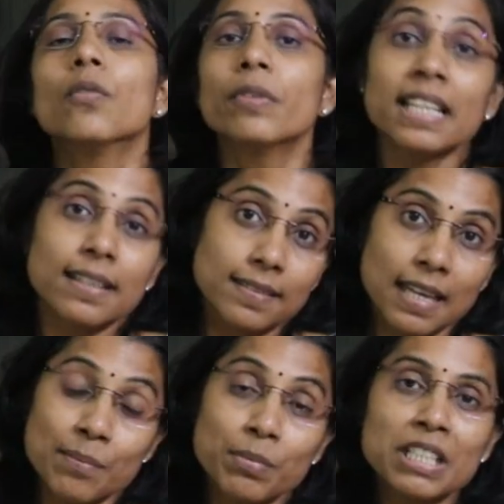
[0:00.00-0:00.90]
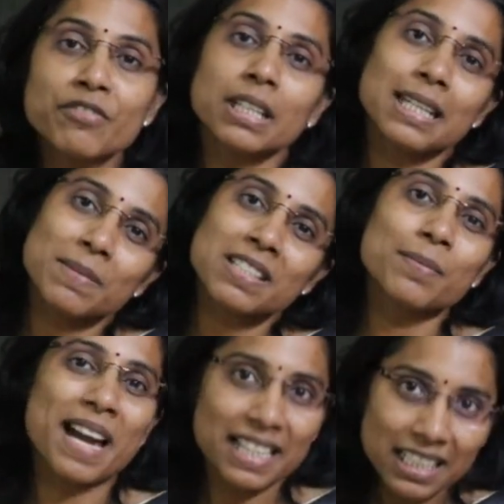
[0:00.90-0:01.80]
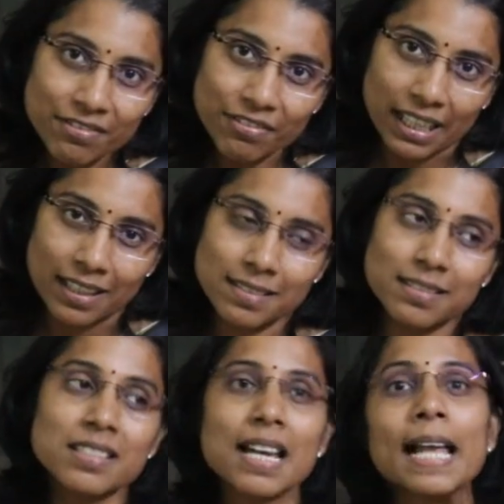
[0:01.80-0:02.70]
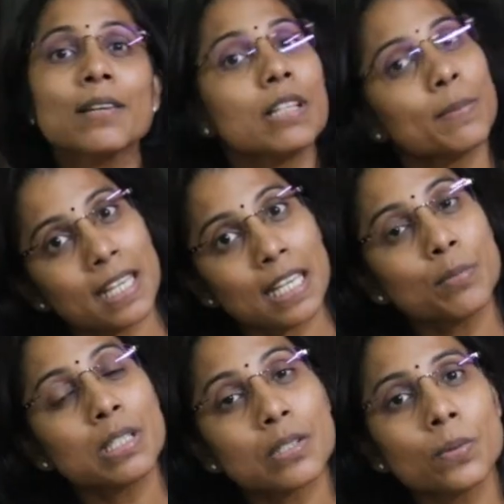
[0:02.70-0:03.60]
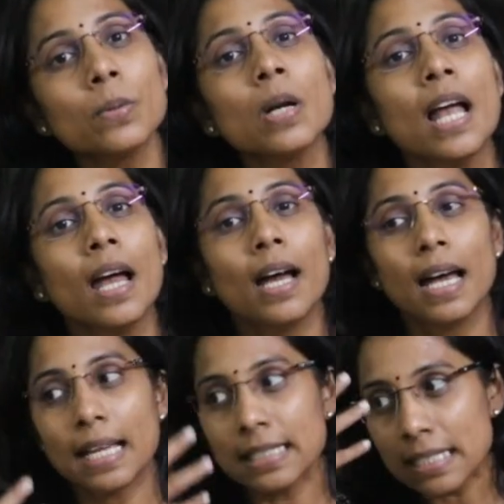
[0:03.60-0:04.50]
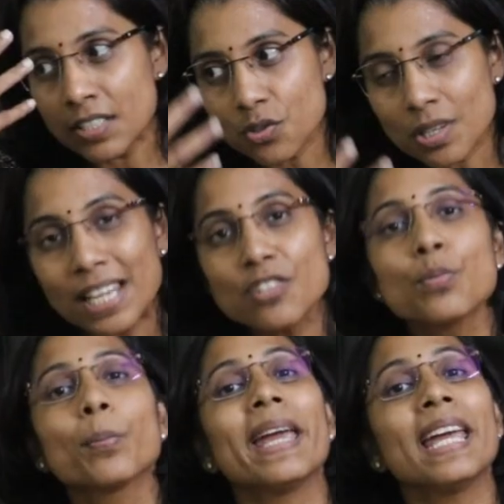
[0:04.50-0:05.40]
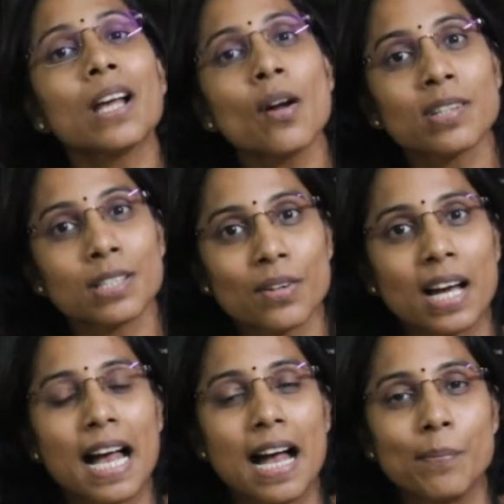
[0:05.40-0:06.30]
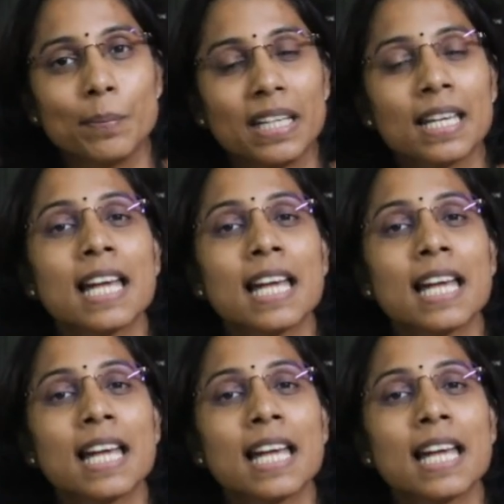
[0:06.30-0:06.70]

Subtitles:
For example, if you keep a smiley face, the child will be able to at least try to make out that you are happy.